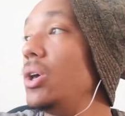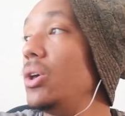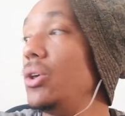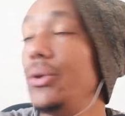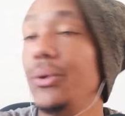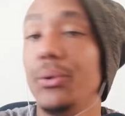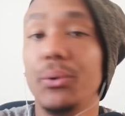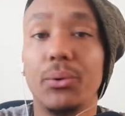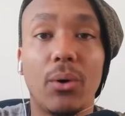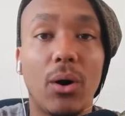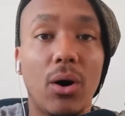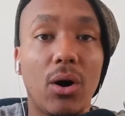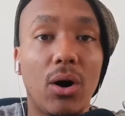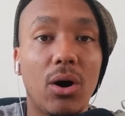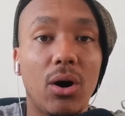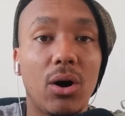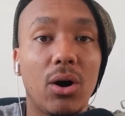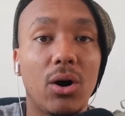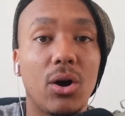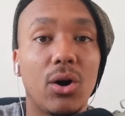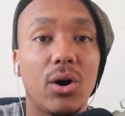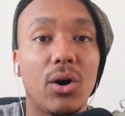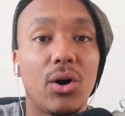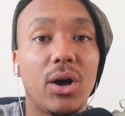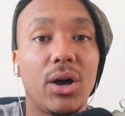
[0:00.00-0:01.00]
you
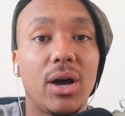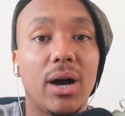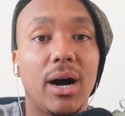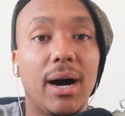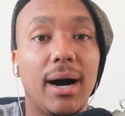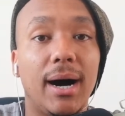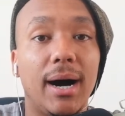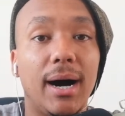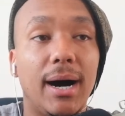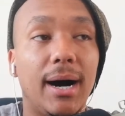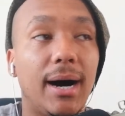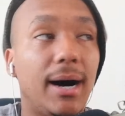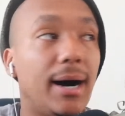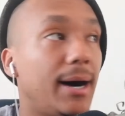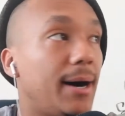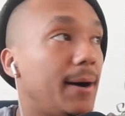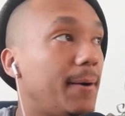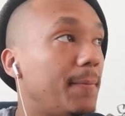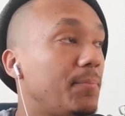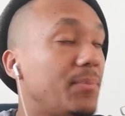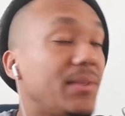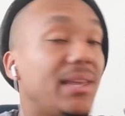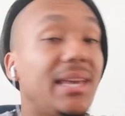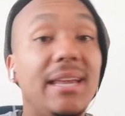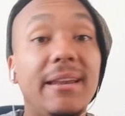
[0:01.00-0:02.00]
are uh,
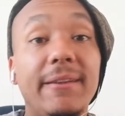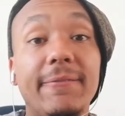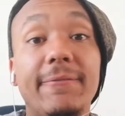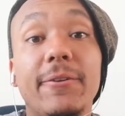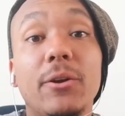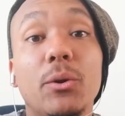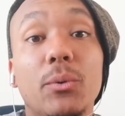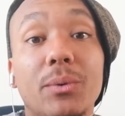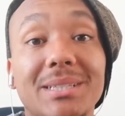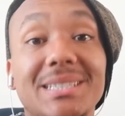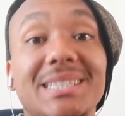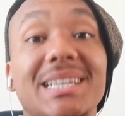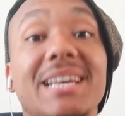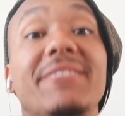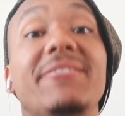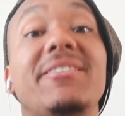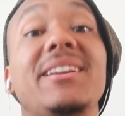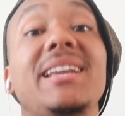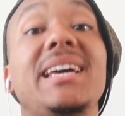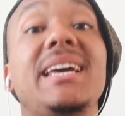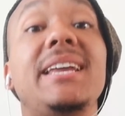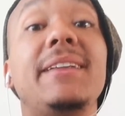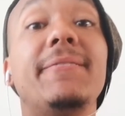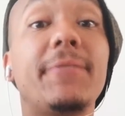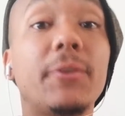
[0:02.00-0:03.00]
influenced,
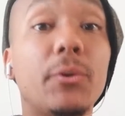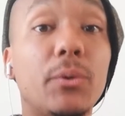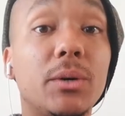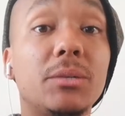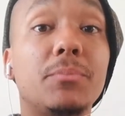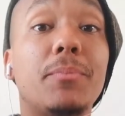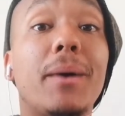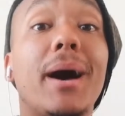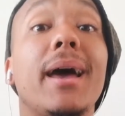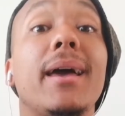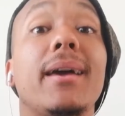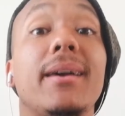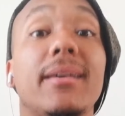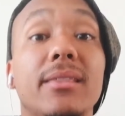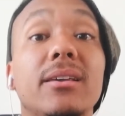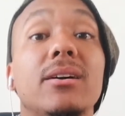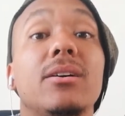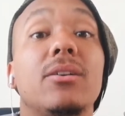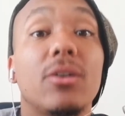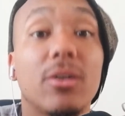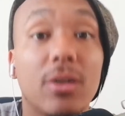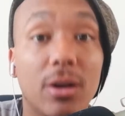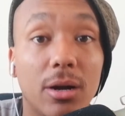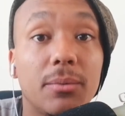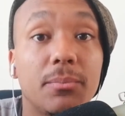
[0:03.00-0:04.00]
heavily influenced by the
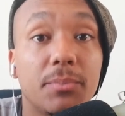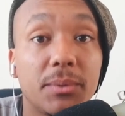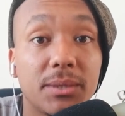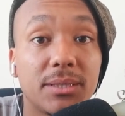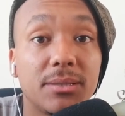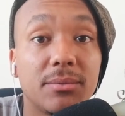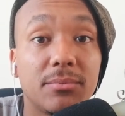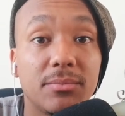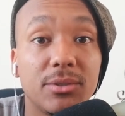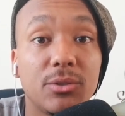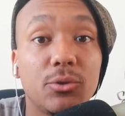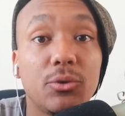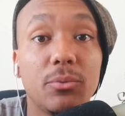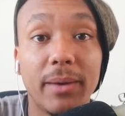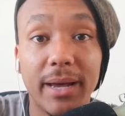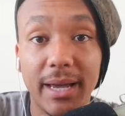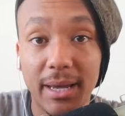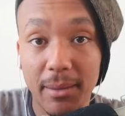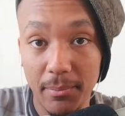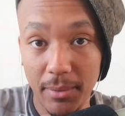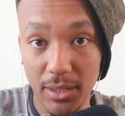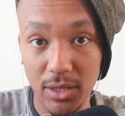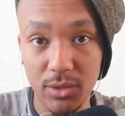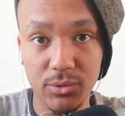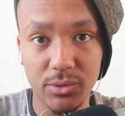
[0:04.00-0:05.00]
corrupts who
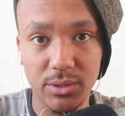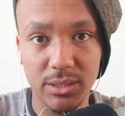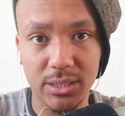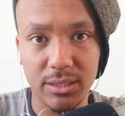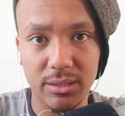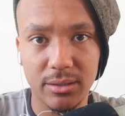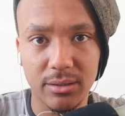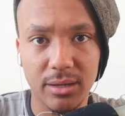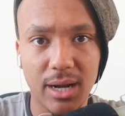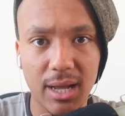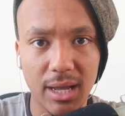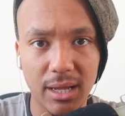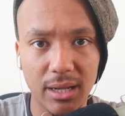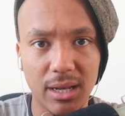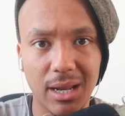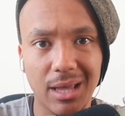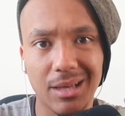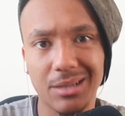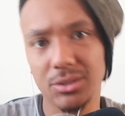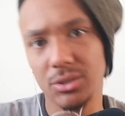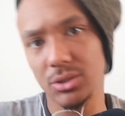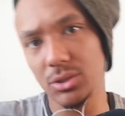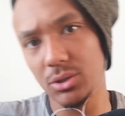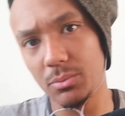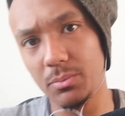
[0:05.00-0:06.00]
make music, right?
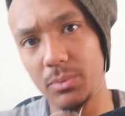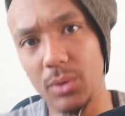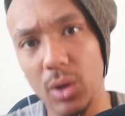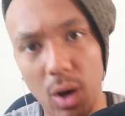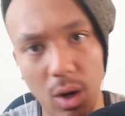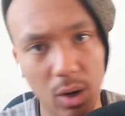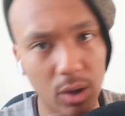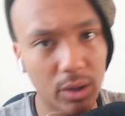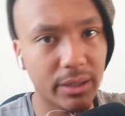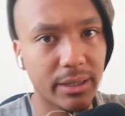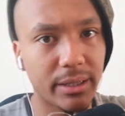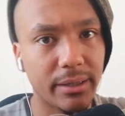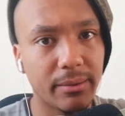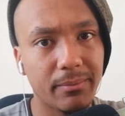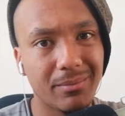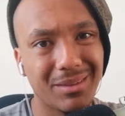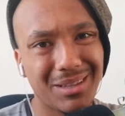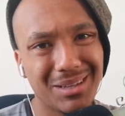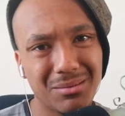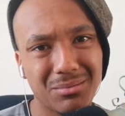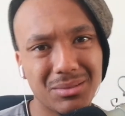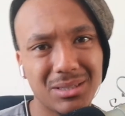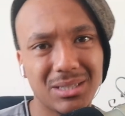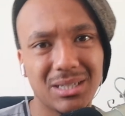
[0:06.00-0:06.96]
Like Snoop Dogg, then. You know what I'm